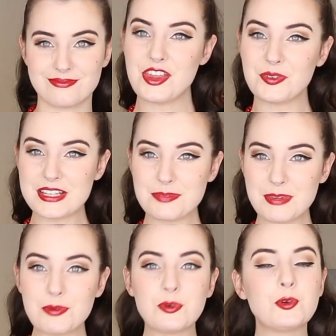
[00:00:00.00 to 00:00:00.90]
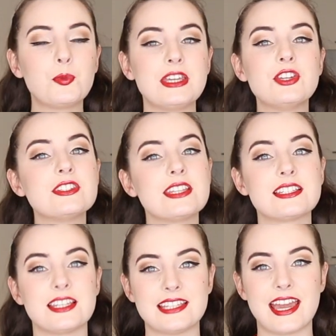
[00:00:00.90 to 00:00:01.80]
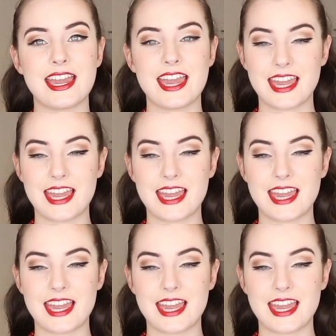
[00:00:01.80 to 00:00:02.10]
The recipe we will be using today